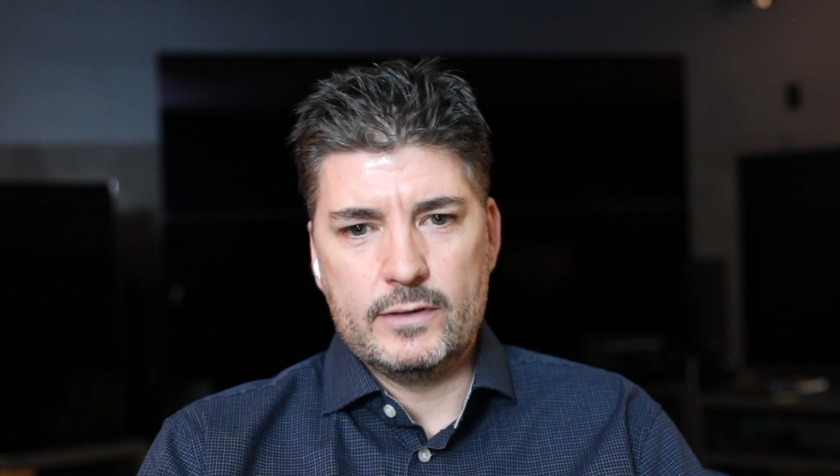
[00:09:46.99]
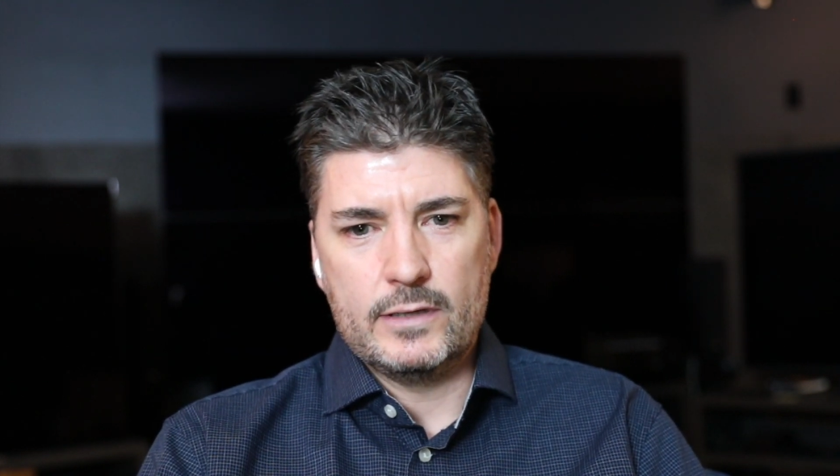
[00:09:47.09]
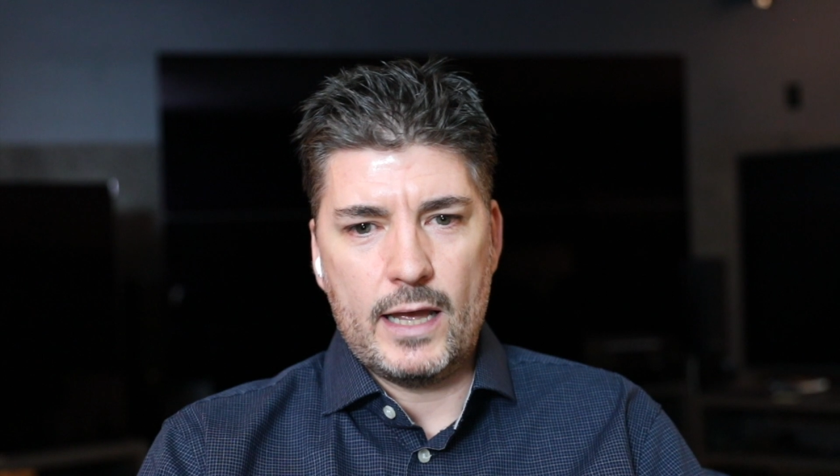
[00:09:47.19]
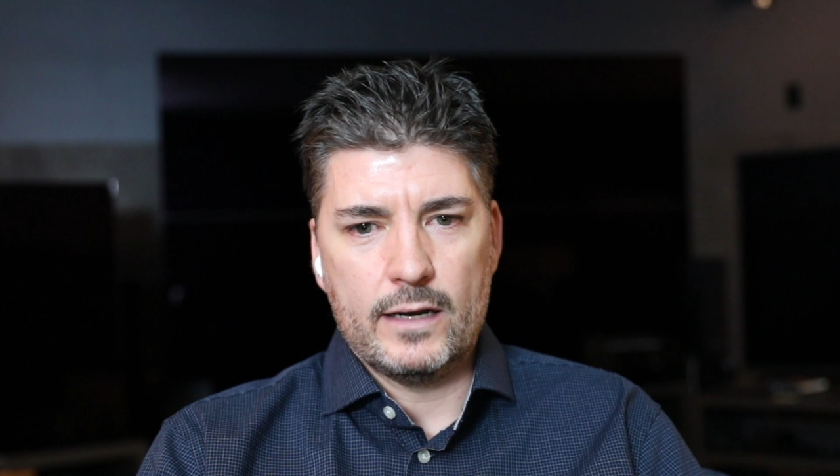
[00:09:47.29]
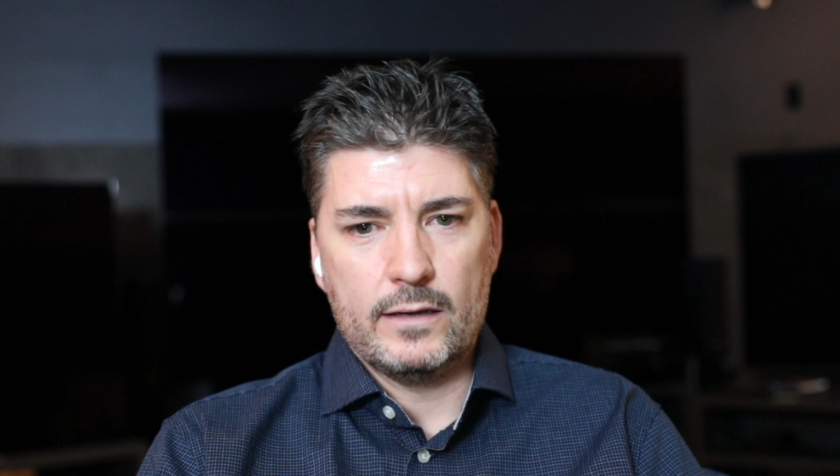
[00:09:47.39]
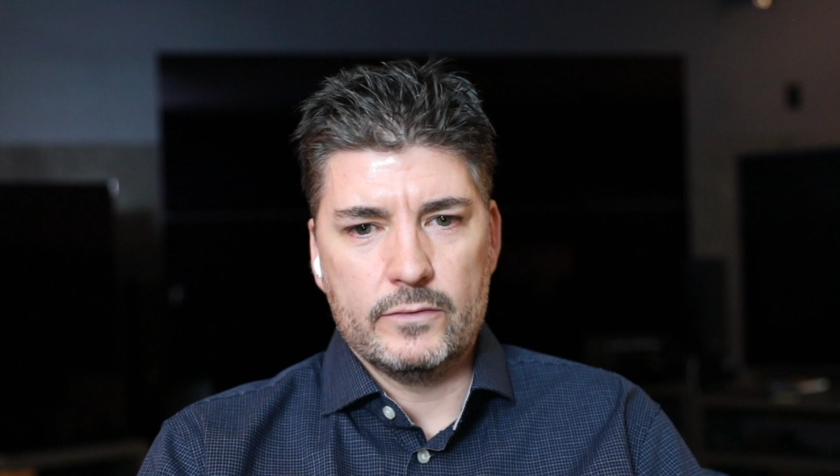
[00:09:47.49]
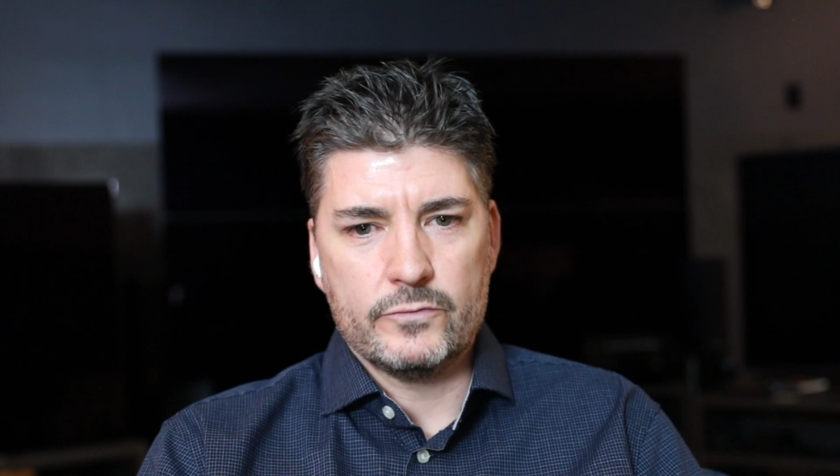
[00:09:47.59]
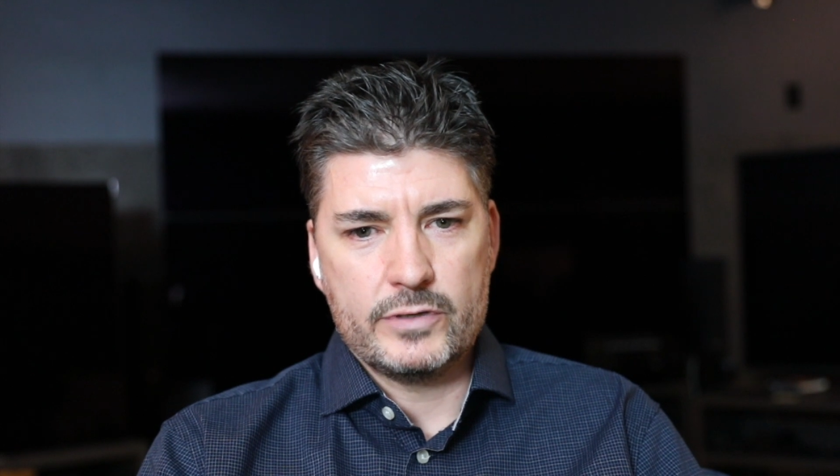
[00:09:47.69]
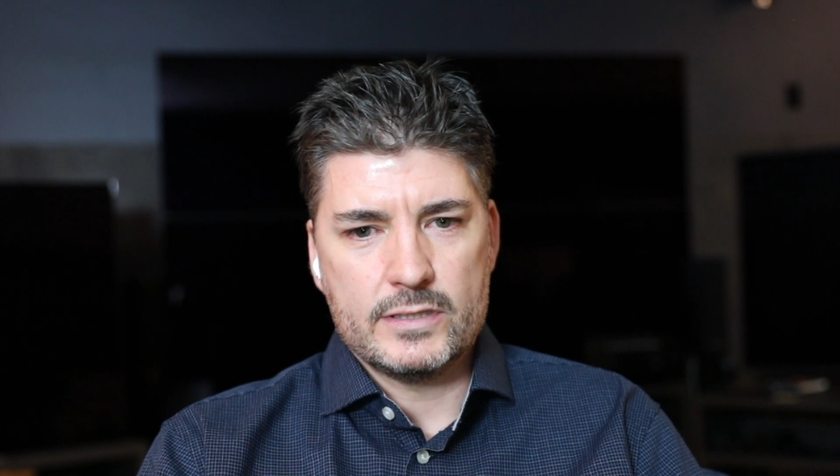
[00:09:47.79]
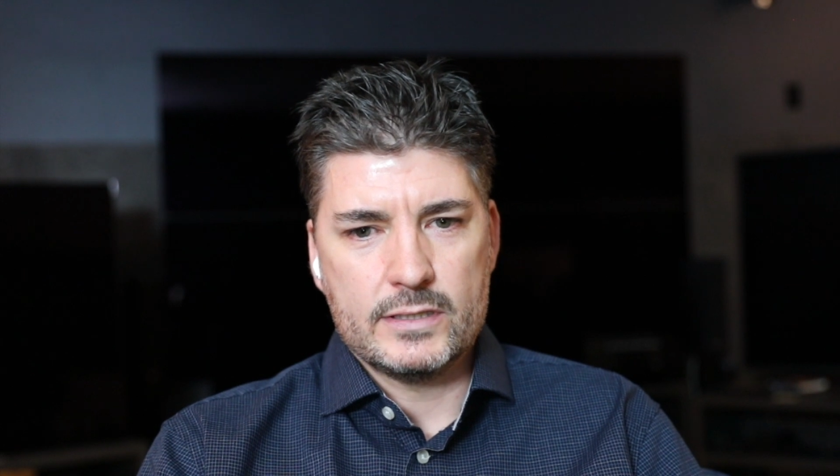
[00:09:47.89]
We had
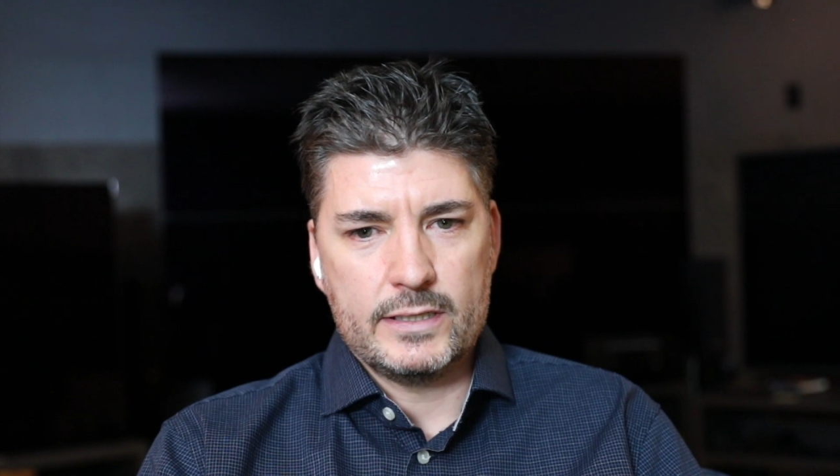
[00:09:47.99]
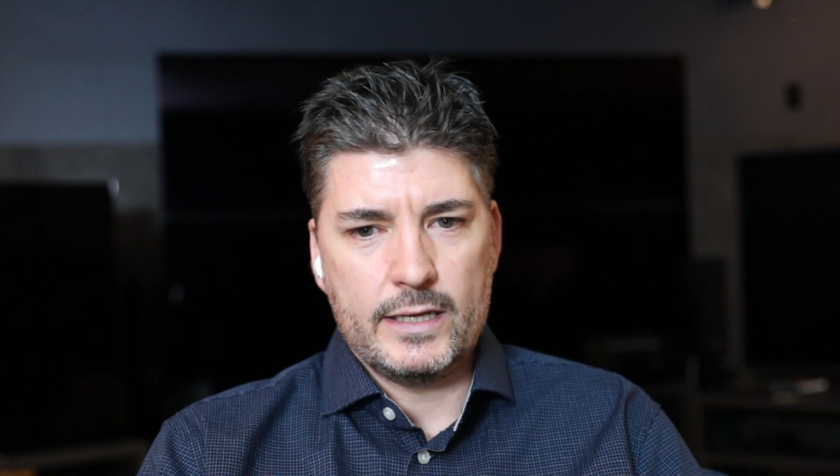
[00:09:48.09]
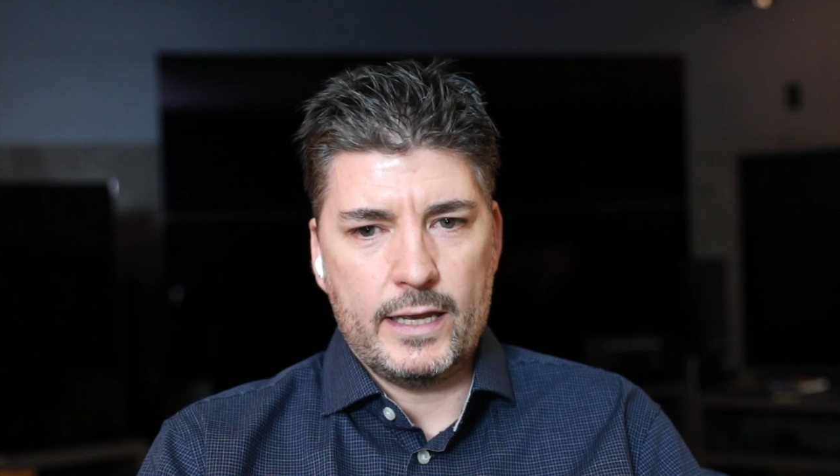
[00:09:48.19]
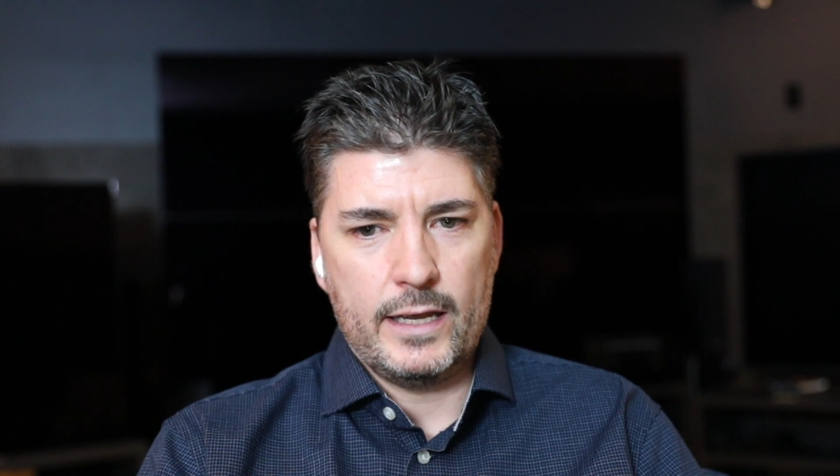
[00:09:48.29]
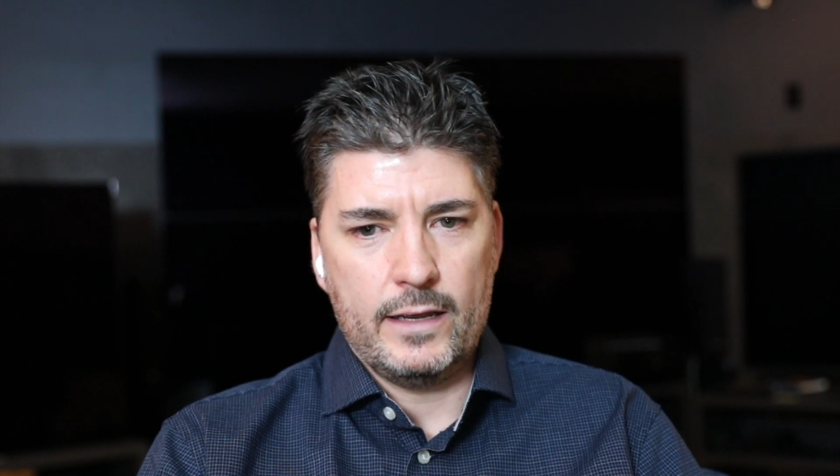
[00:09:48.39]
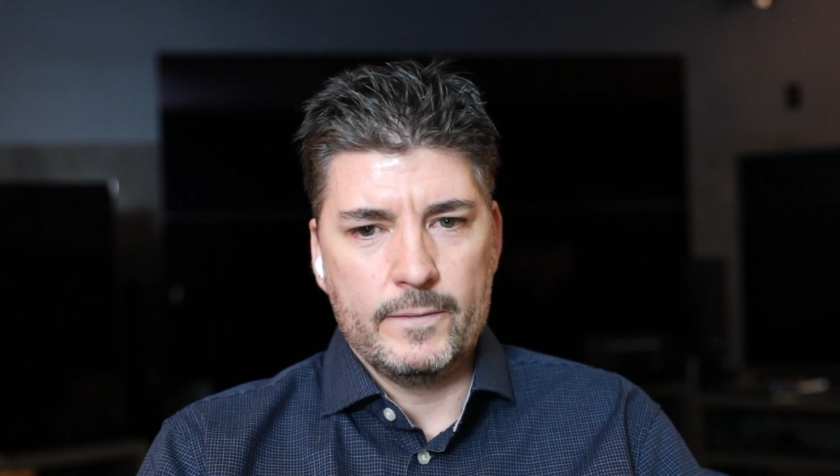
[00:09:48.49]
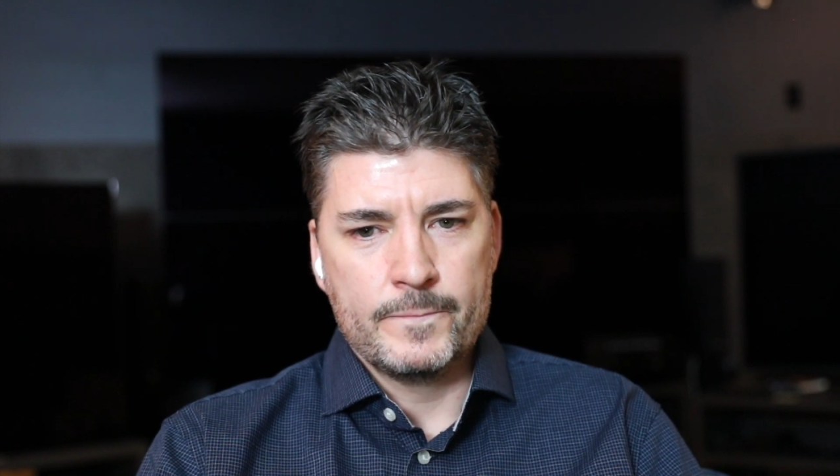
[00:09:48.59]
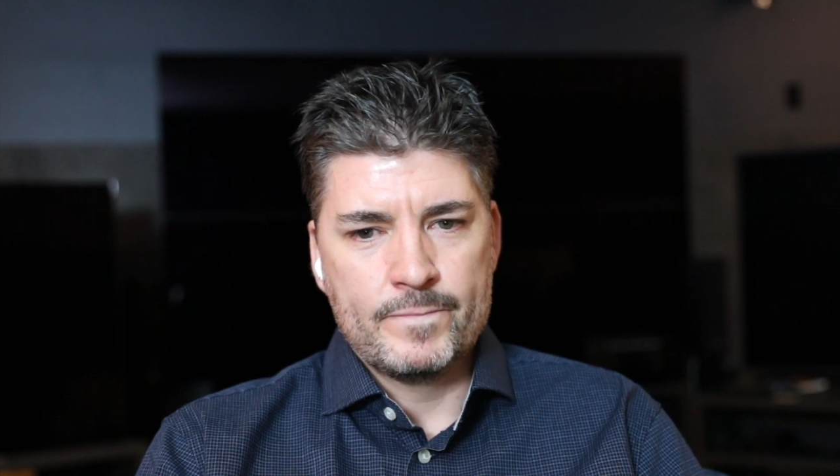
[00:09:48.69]
recently a